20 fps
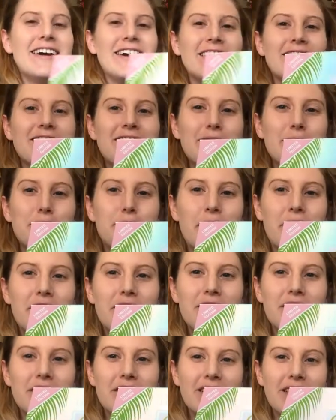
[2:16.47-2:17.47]
It's the
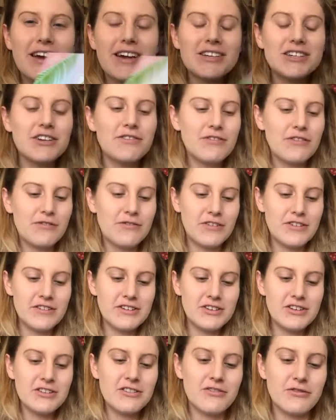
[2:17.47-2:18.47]
Butter collection from
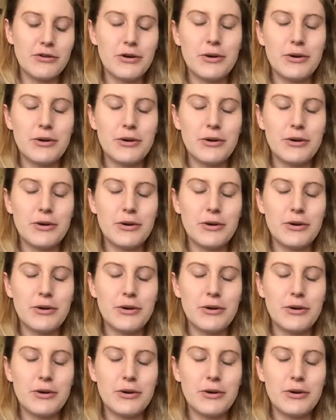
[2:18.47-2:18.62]
Physicians